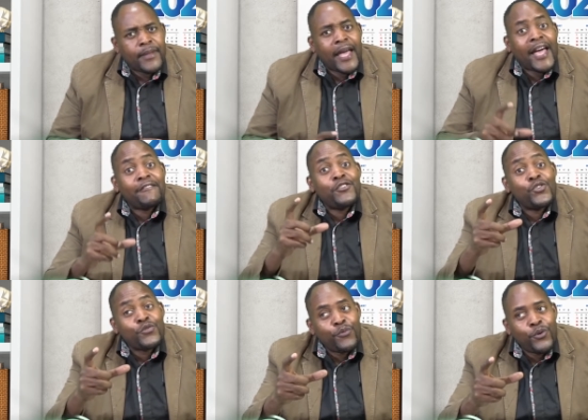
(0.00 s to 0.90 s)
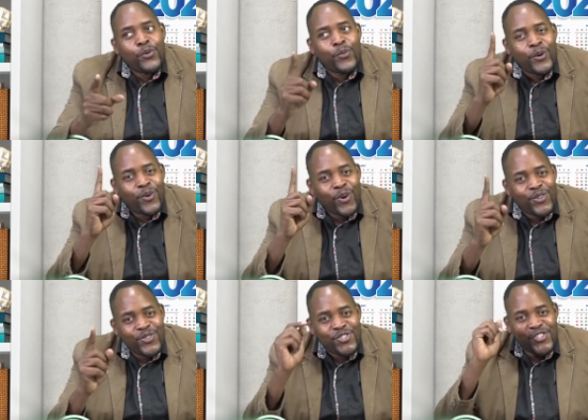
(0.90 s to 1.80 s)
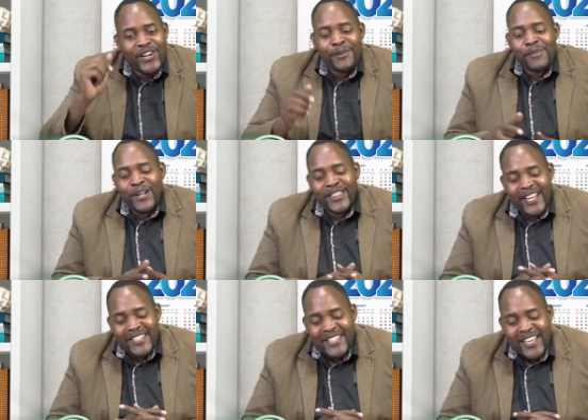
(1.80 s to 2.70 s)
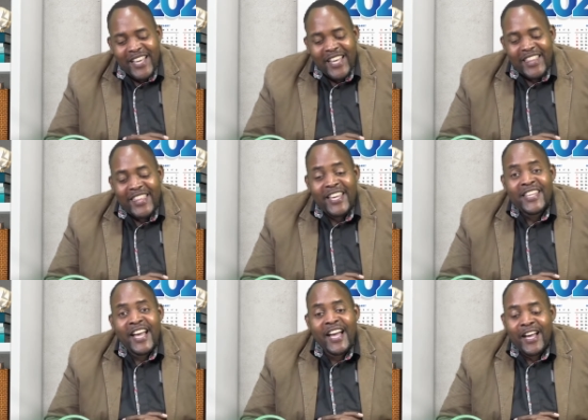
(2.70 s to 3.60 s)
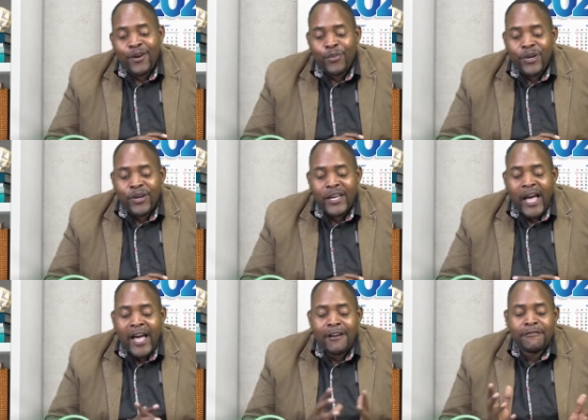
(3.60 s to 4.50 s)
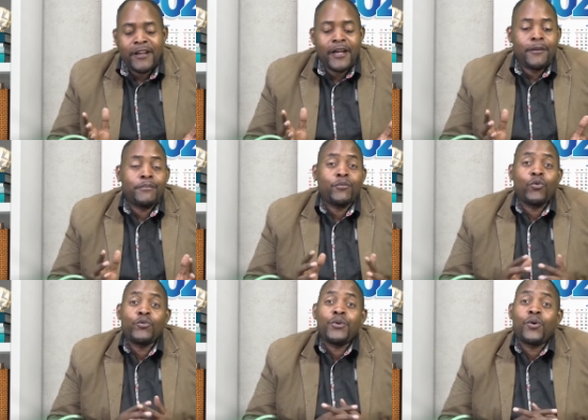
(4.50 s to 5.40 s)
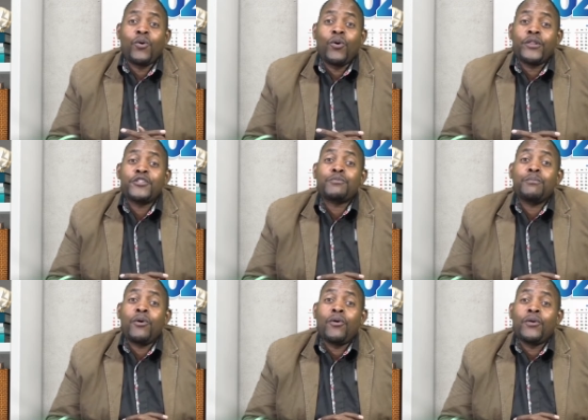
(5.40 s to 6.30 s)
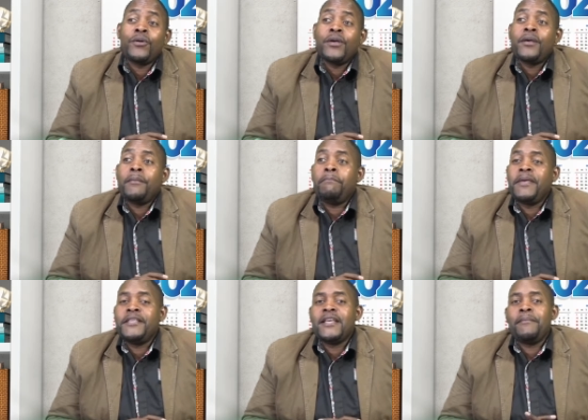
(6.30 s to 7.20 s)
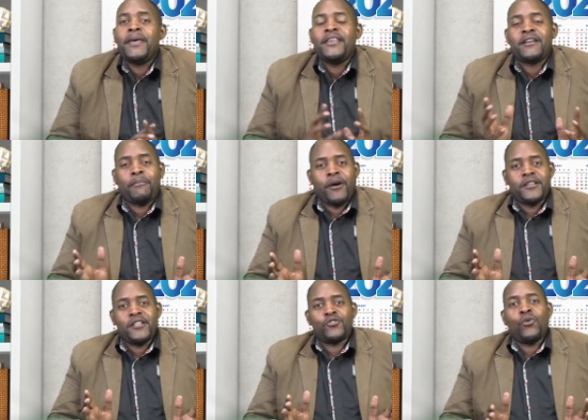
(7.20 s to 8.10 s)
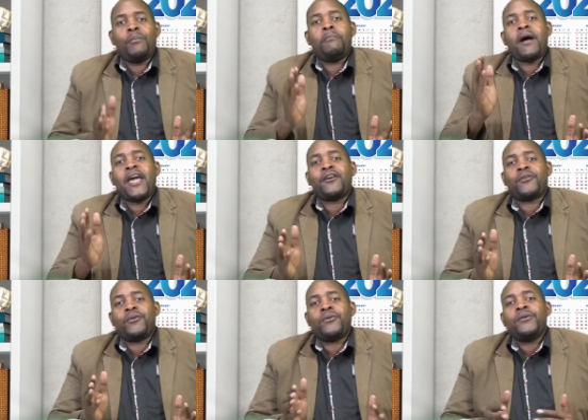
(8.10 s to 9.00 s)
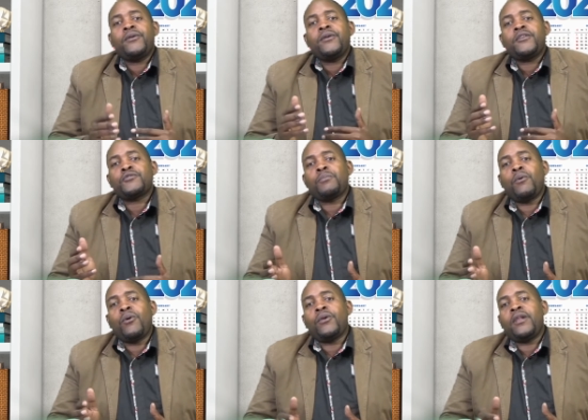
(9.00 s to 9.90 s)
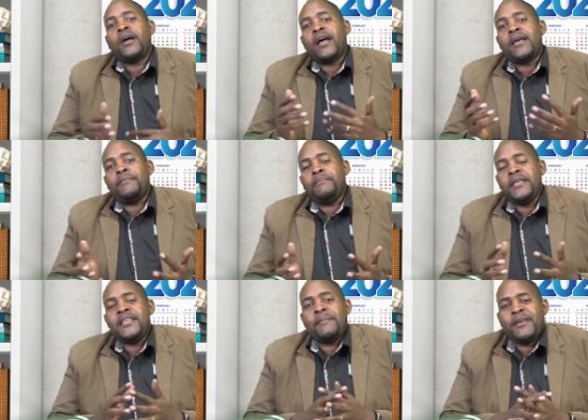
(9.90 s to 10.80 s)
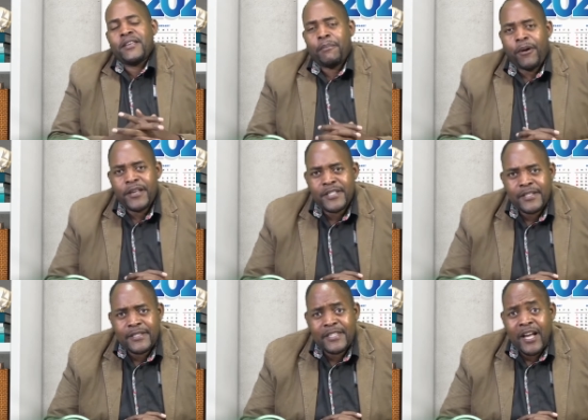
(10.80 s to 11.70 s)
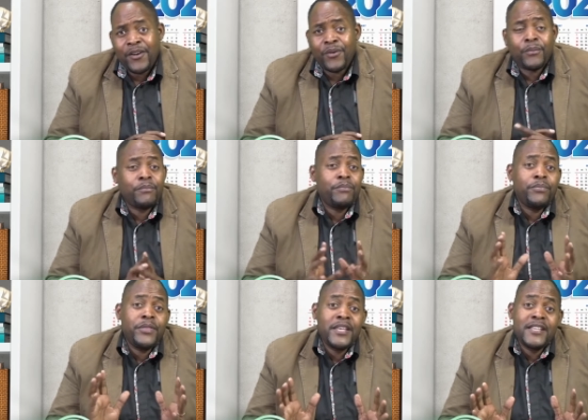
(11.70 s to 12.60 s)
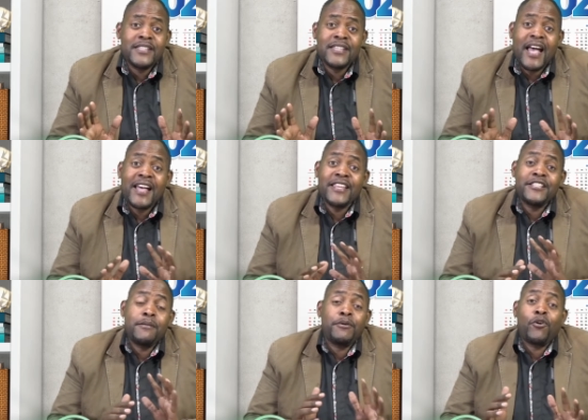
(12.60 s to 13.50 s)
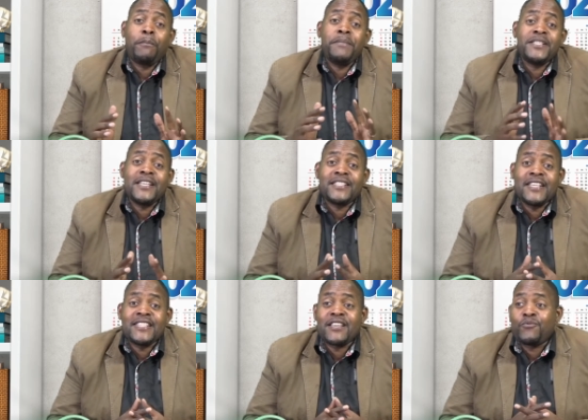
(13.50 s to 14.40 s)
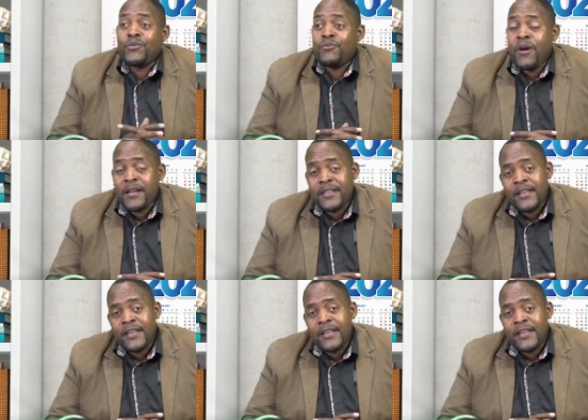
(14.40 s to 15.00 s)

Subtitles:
I have news for you. We're going to share about that. Then we have what we call the small, medium enterprises, or micro, small, medium enterprises. Now, these are the typical businesses that we run.